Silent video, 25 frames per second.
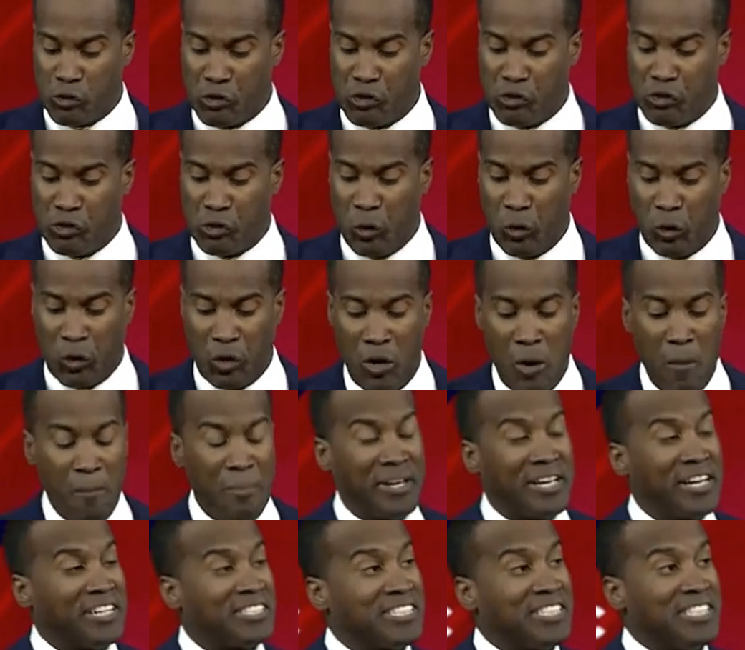store
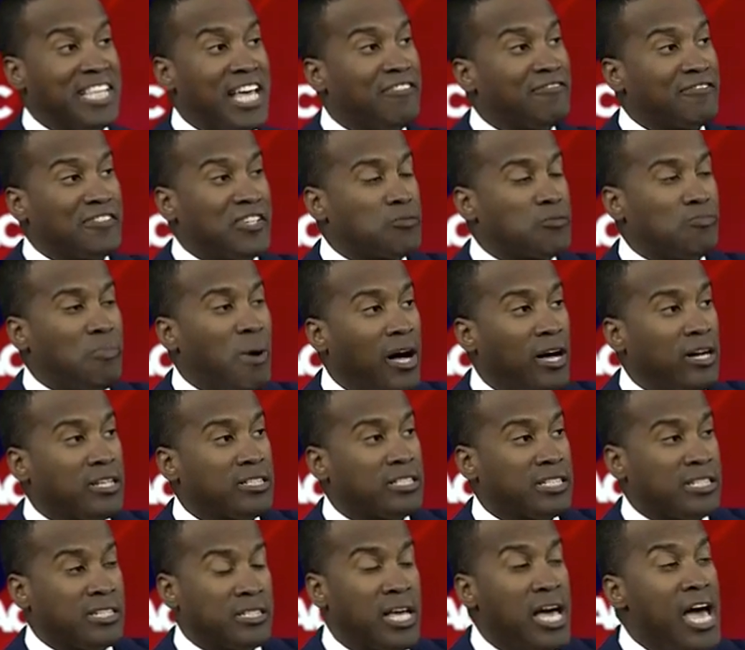because leftist
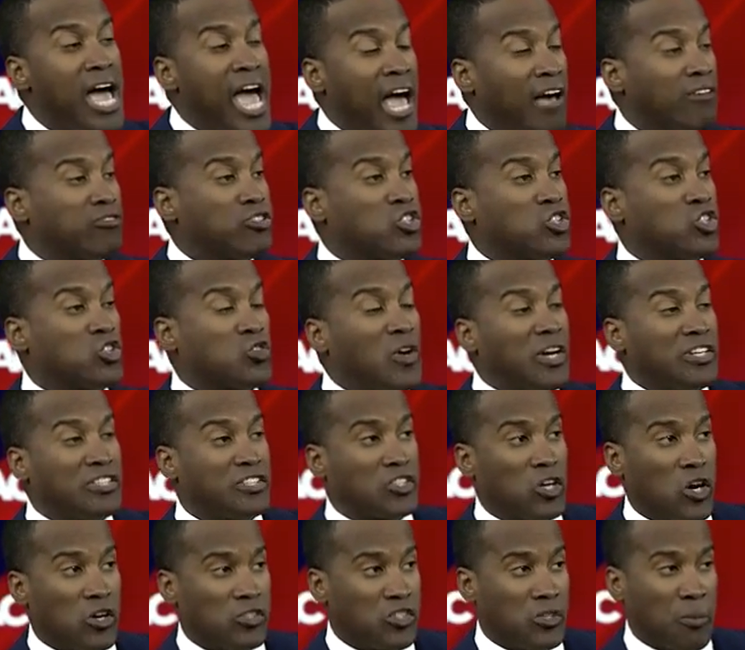policies have
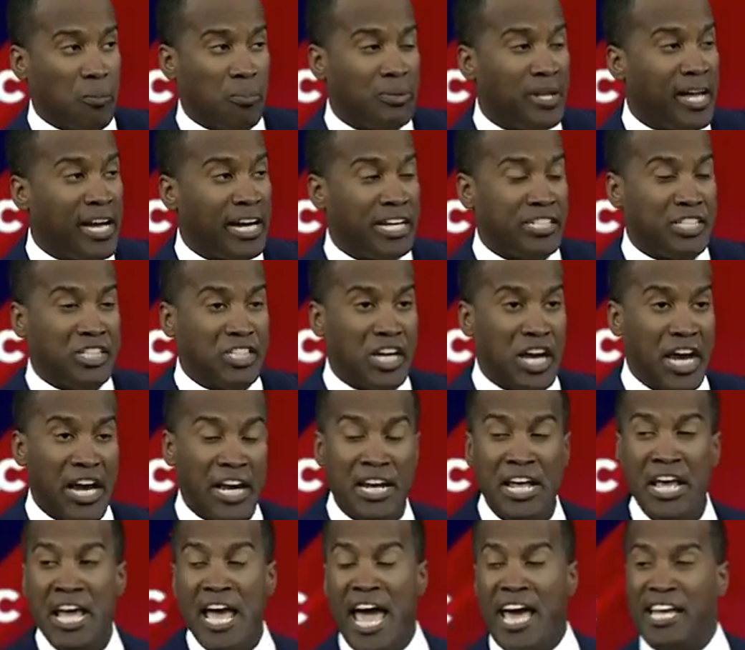stressed our supply
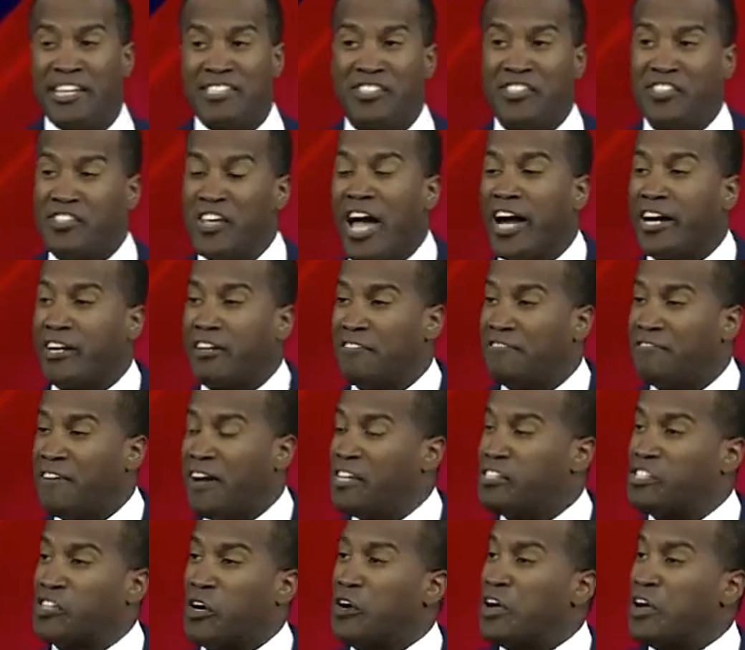chain and sacrificed our